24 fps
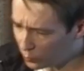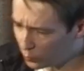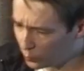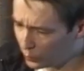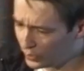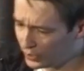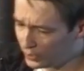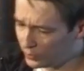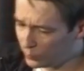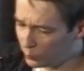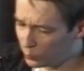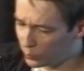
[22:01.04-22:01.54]

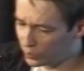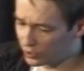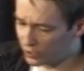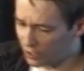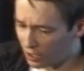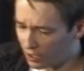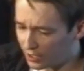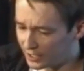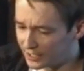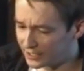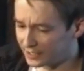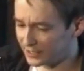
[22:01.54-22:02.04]
we would
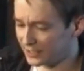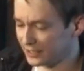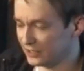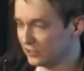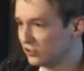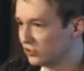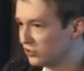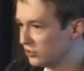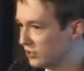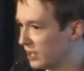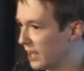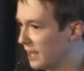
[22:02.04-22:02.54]
like,
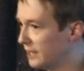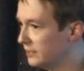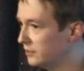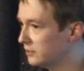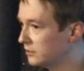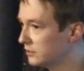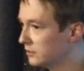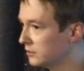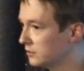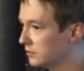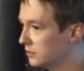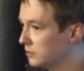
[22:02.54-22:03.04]
instead,
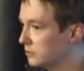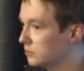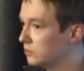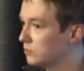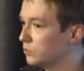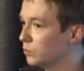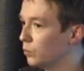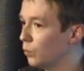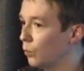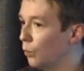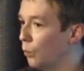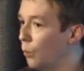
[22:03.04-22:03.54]

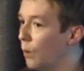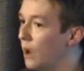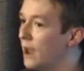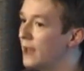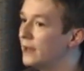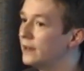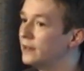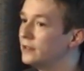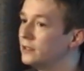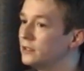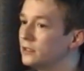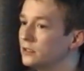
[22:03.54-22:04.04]

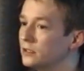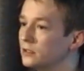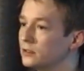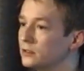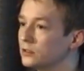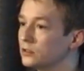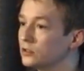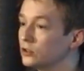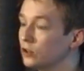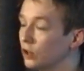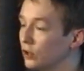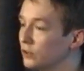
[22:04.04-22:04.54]
when
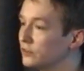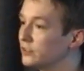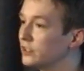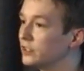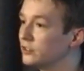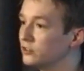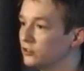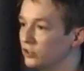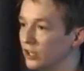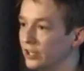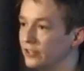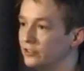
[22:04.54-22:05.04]

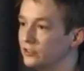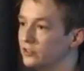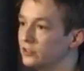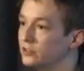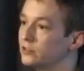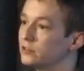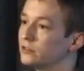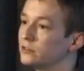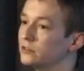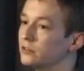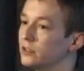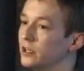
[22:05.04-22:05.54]
content
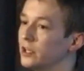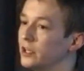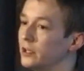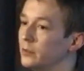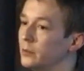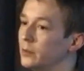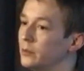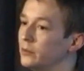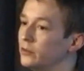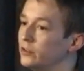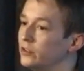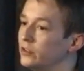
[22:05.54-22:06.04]
changes in the
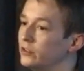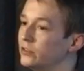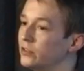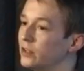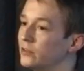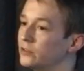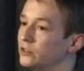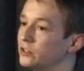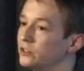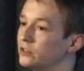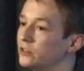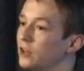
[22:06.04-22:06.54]
BBC
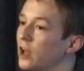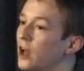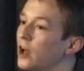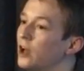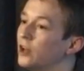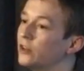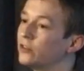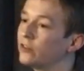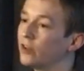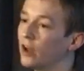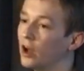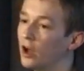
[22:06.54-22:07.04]
services,
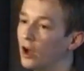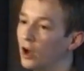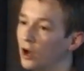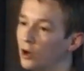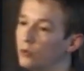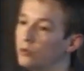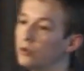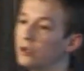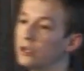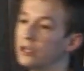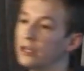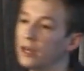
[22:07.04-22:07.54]
to
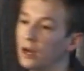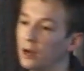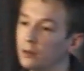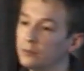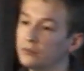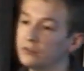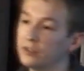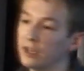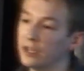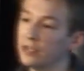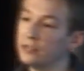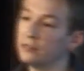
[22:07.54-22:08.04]
only
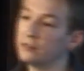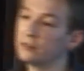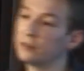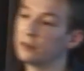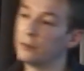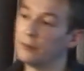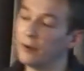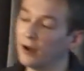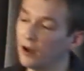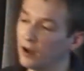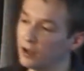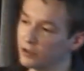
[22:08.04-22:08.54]
update the
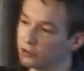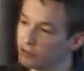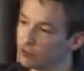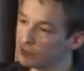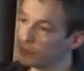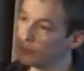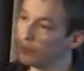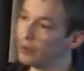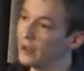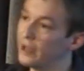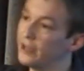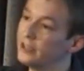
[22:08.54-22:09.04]
parts of
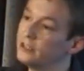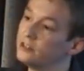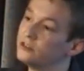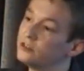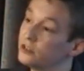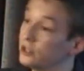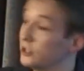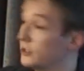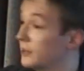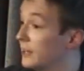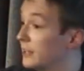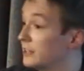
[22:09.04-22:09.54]
the page
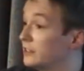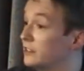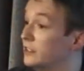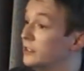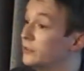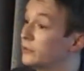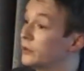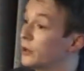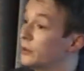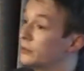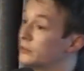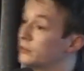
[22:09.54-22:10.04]
that are actually
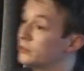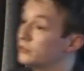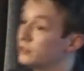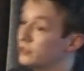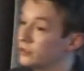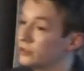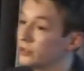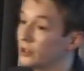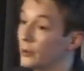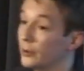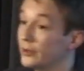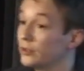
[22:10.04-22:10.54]

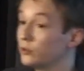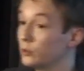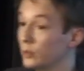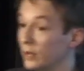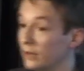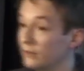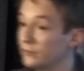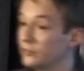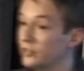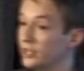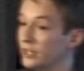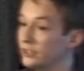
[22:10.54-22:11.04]
going to
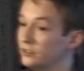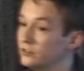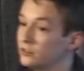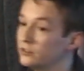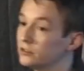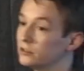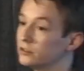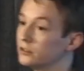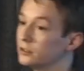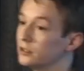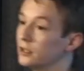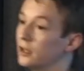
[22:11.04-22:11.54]
have
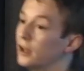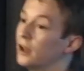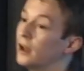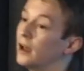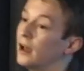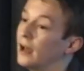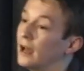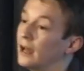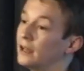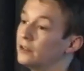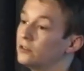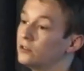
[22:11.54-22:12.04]
changed,
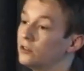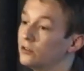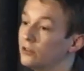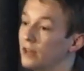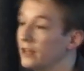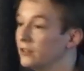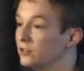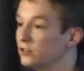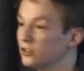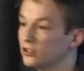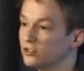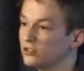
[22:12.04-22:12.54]
and to
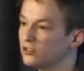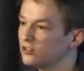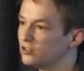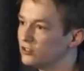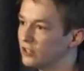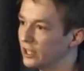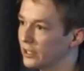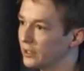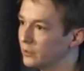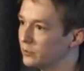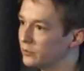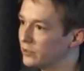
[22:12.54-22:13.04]
then just
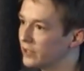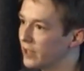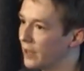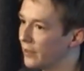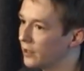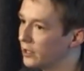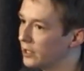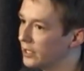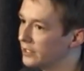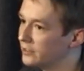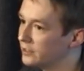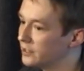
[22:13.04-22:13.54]
stick them
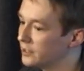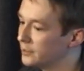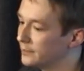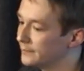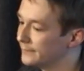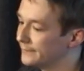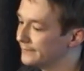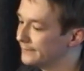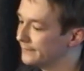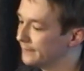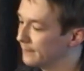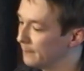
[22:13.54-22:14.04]
together later.
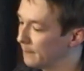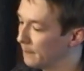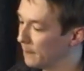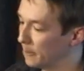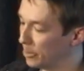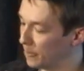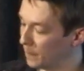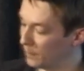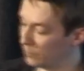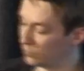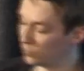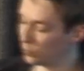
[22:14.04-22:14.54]

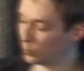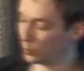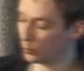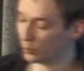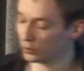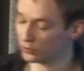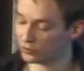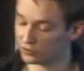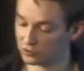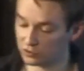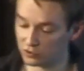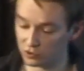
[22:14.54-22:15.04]
So we
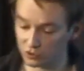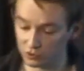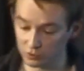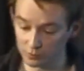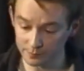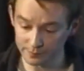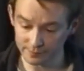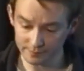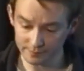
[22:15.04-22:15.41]
want to